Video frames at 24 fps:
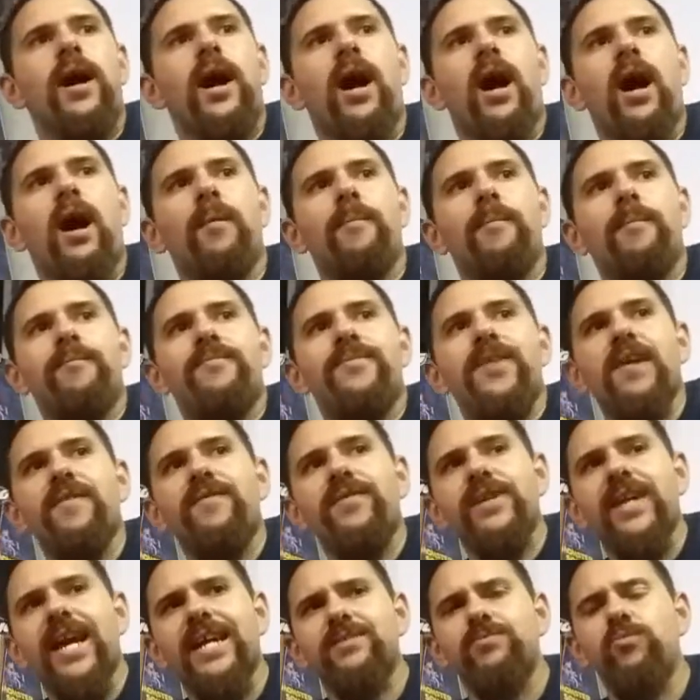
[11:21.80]

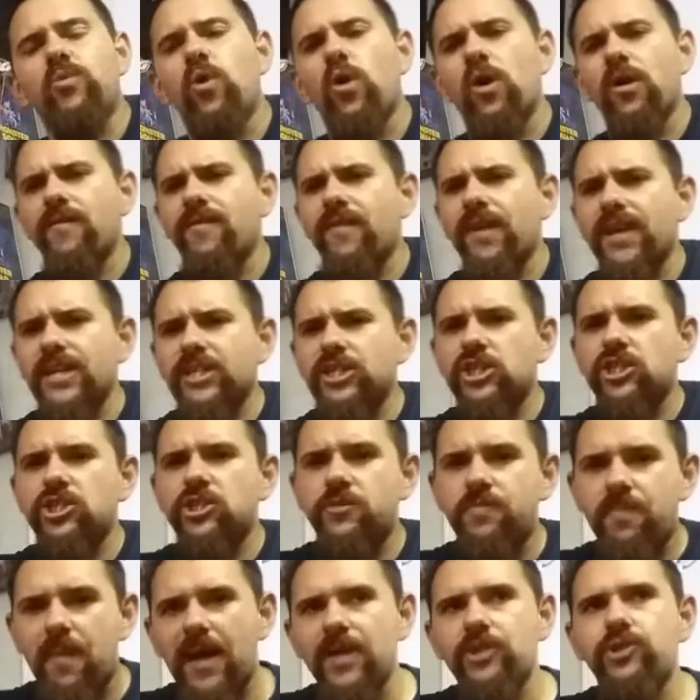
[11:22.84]
definitely has more of a
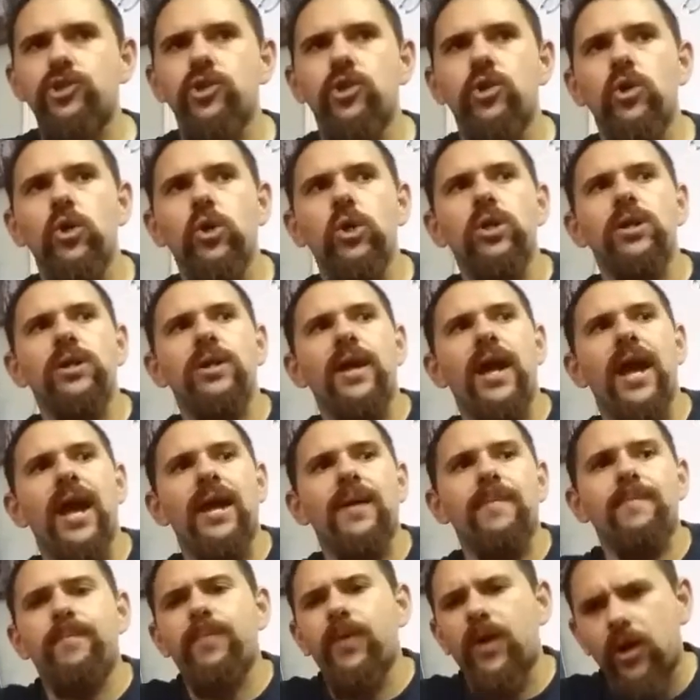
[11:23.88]
special
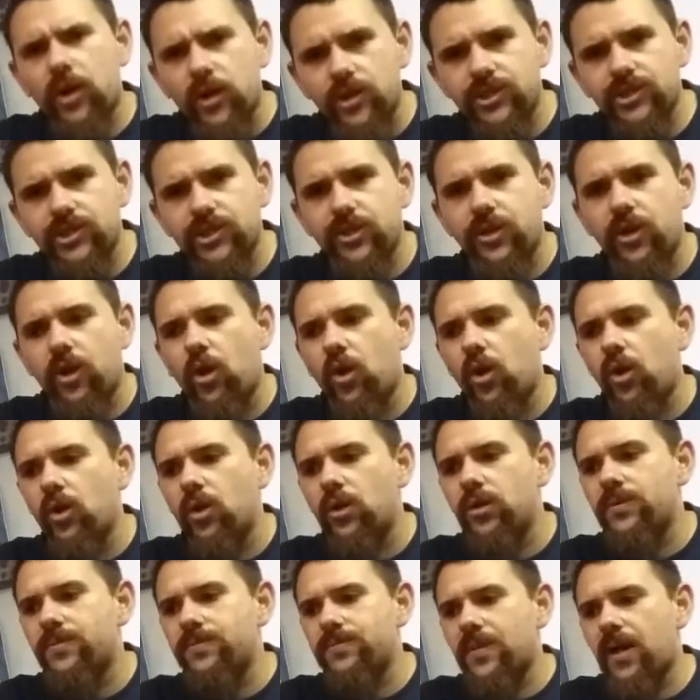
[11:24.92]
and
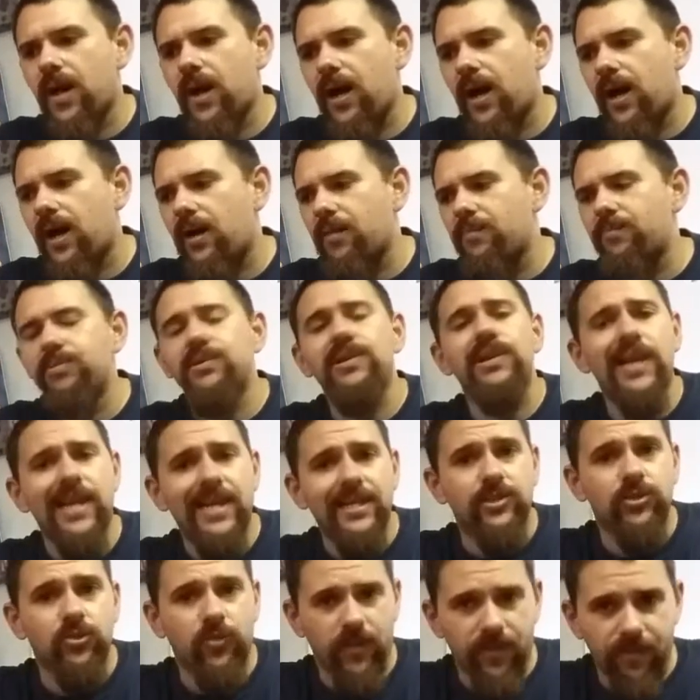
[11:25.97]
personal
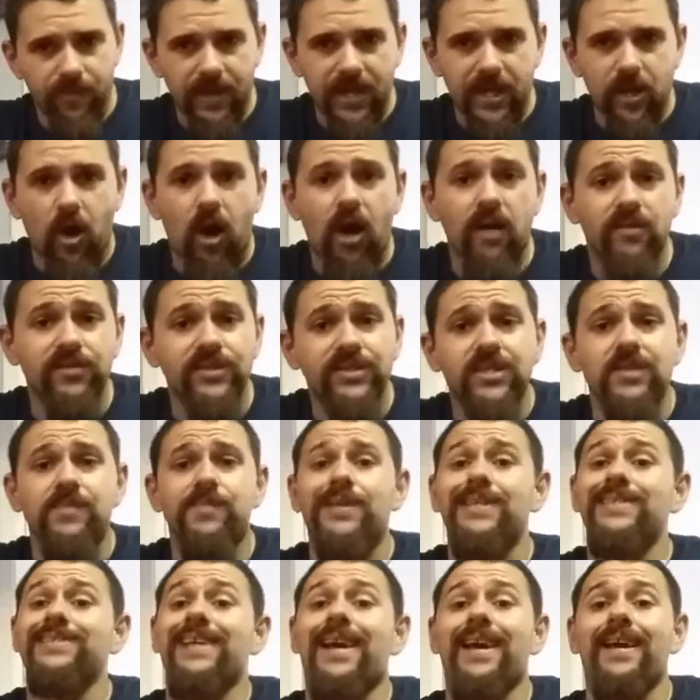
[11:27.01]
place with me. Obviously,
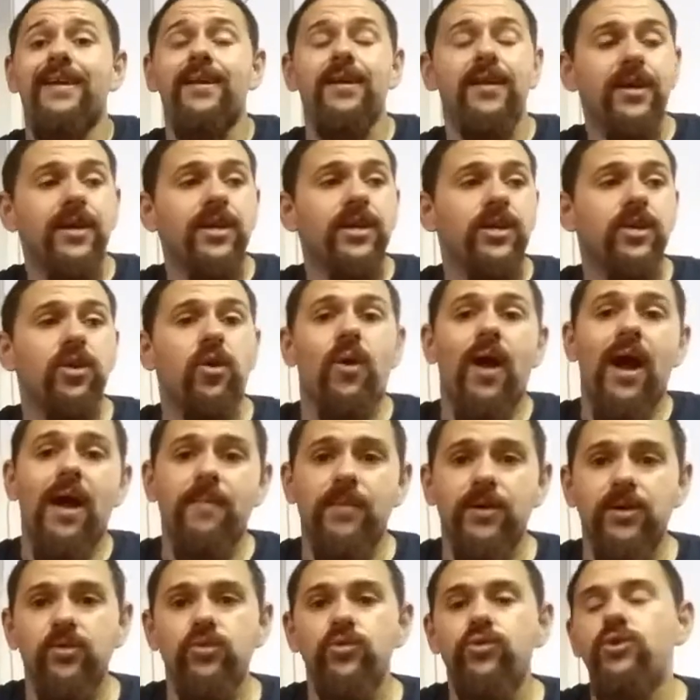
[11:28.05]
because I
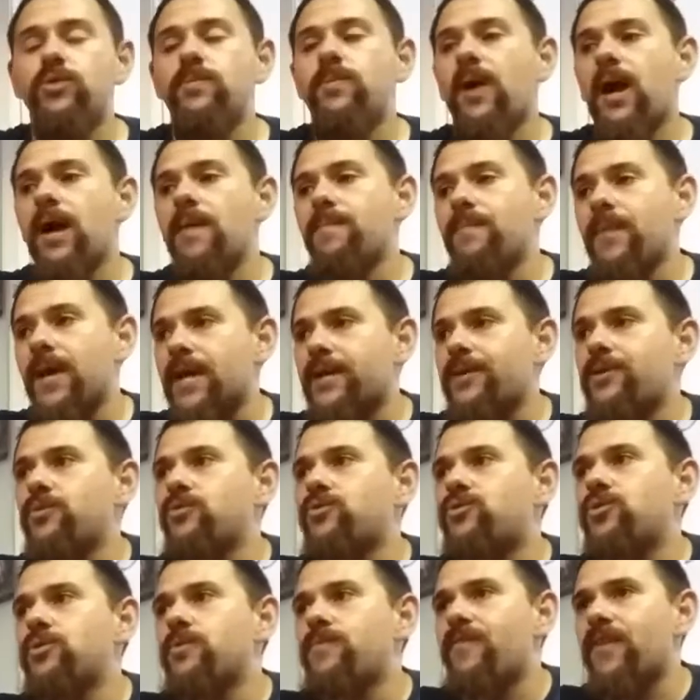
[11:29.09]
am a YouTuber, I make
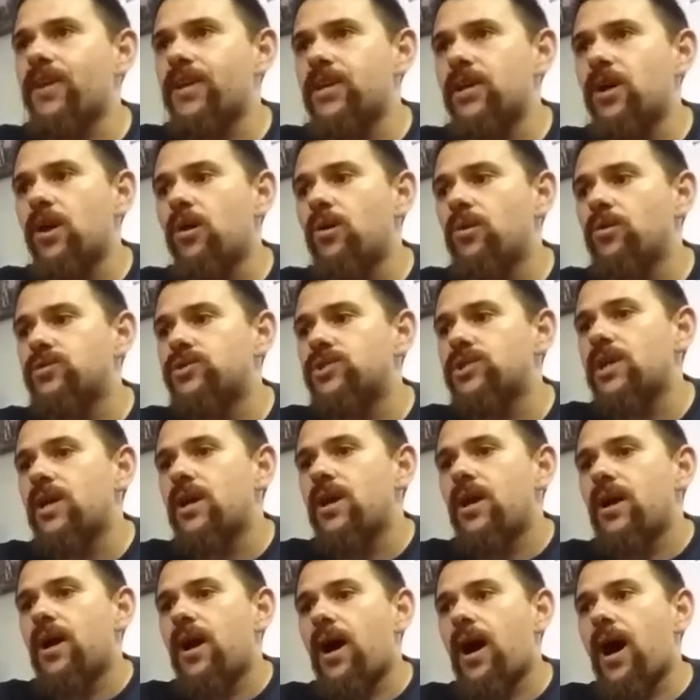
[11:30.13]
YouTube videos.
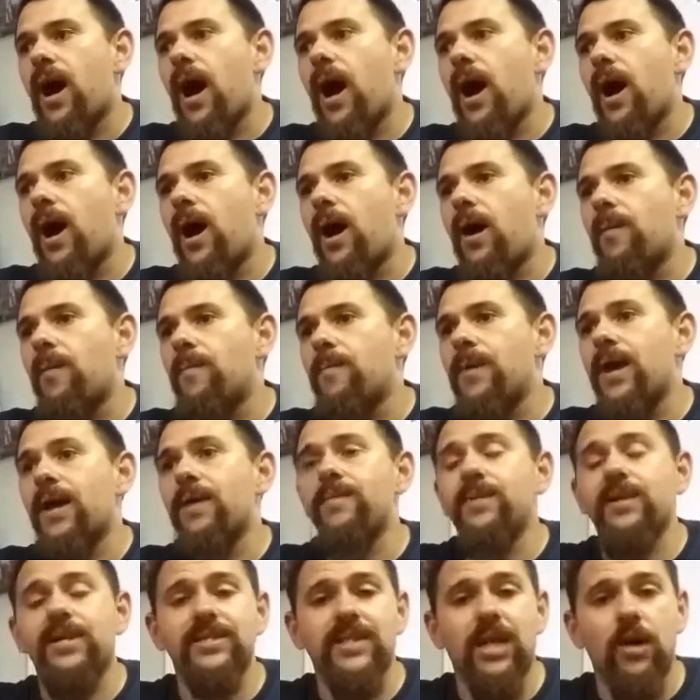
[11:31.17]

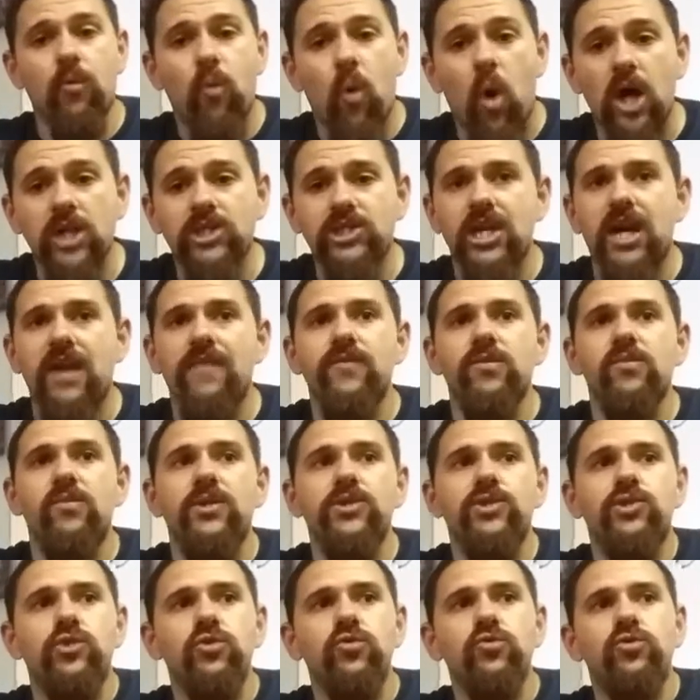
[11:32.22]
And because I watch
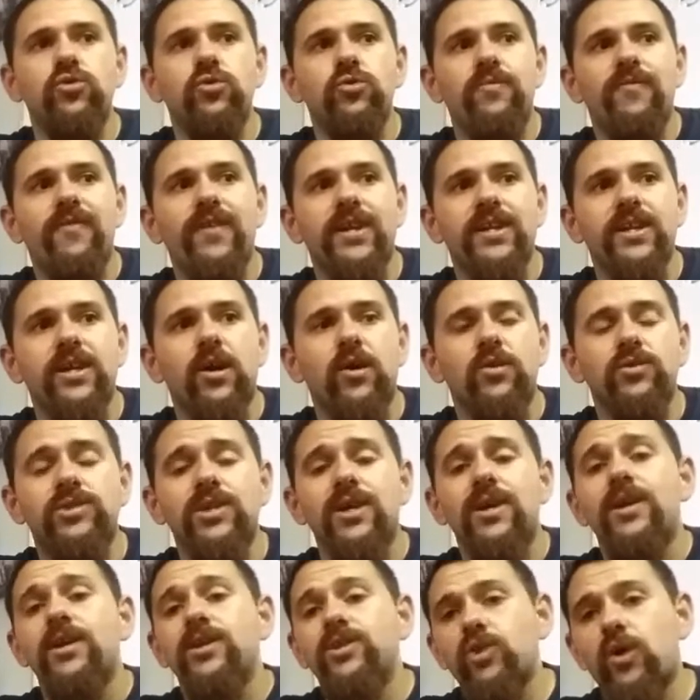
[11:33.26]
everyone's YouTube
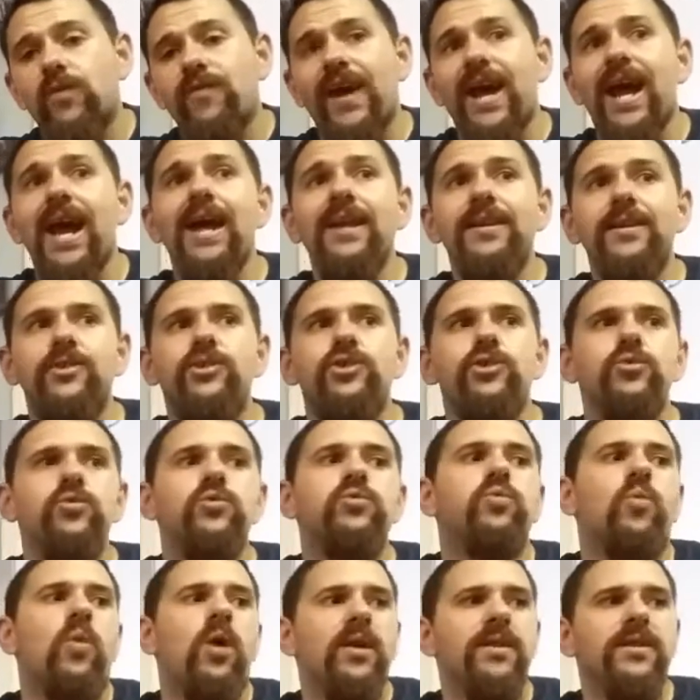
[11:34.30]
videos. So if I had to
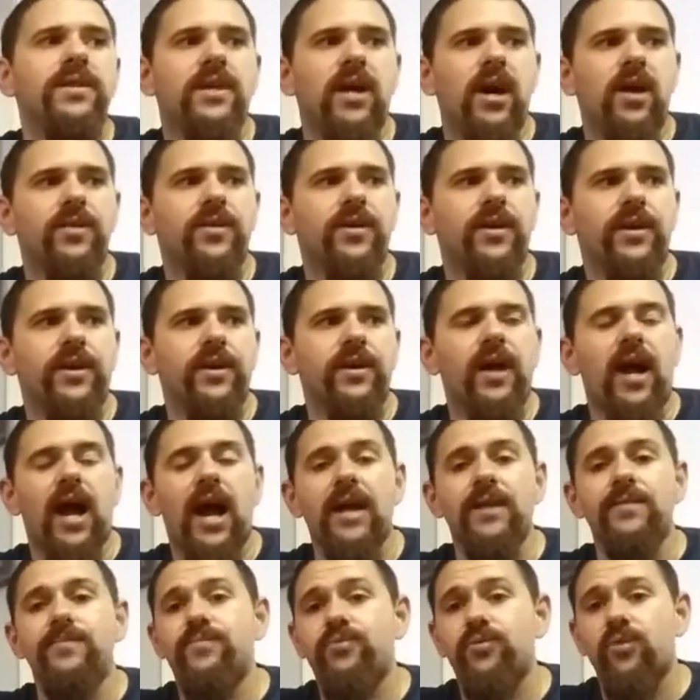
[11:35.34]
choose one or the other,
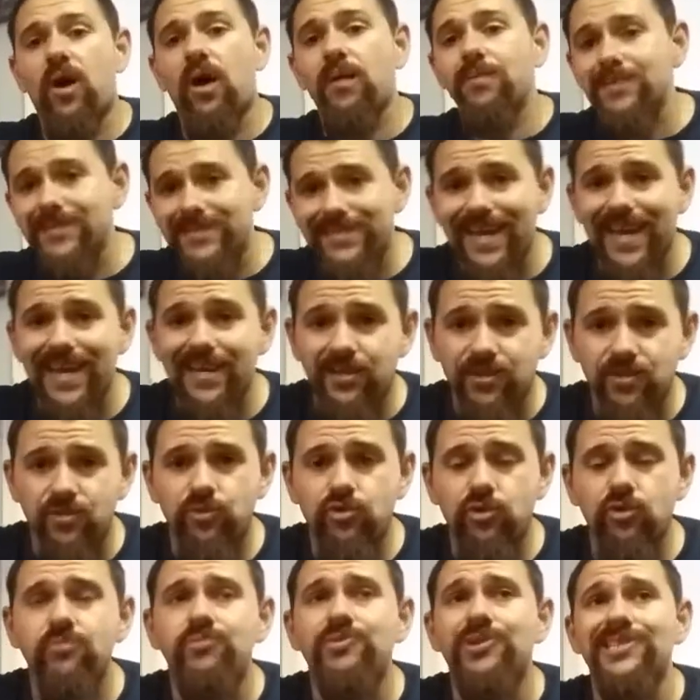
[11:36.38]
I'd probably take
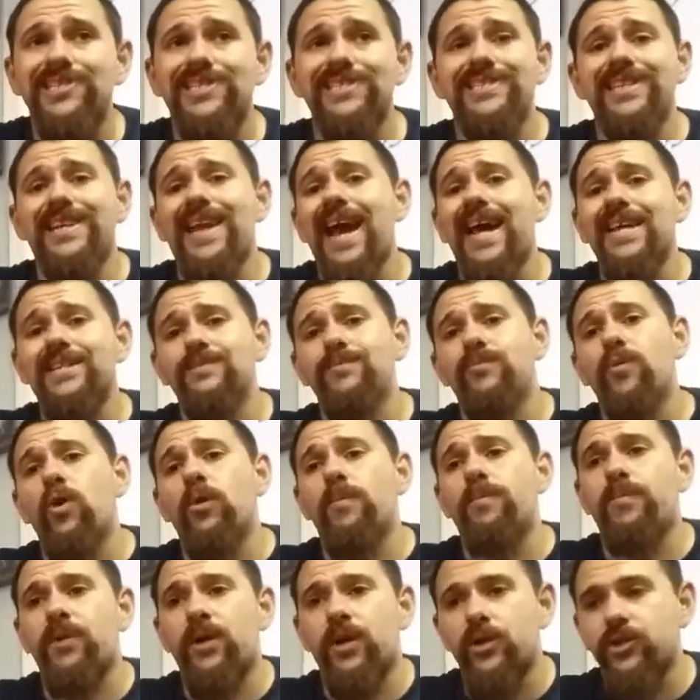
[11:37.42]
YouTube just because it has a
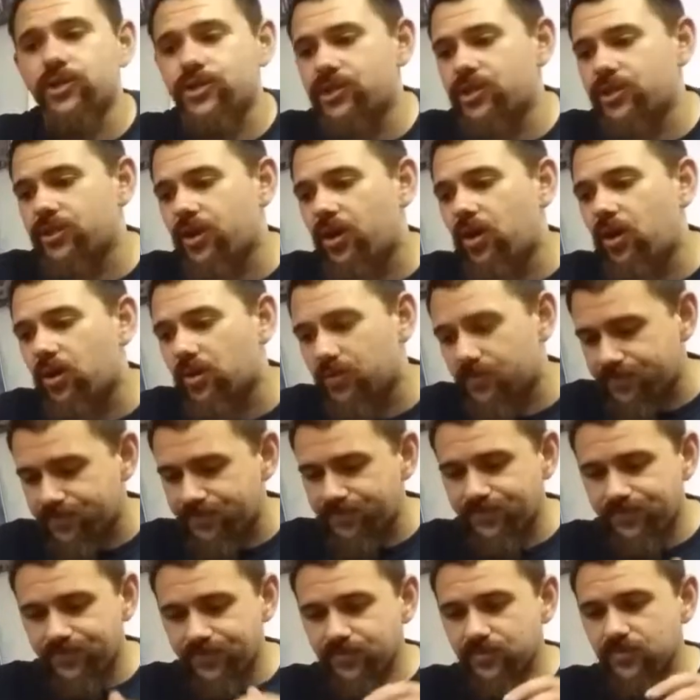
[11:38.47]
more personal,
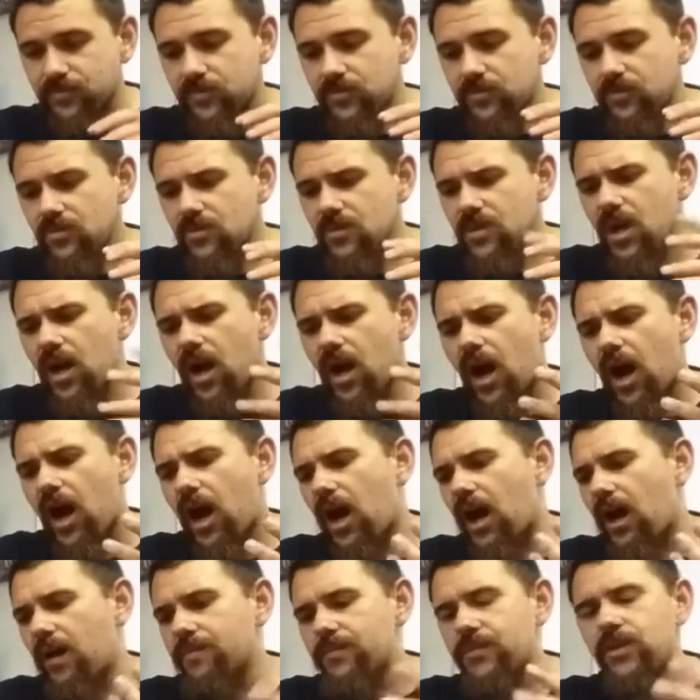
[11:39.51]

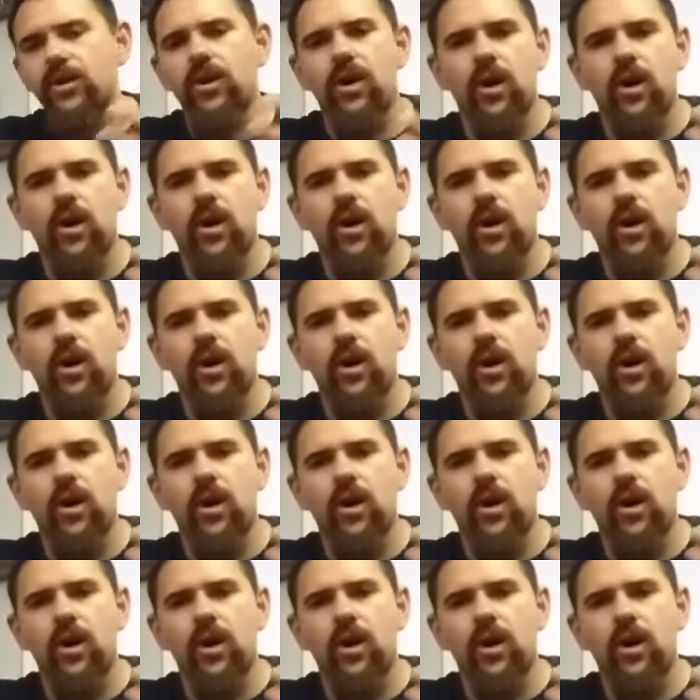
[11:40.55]
a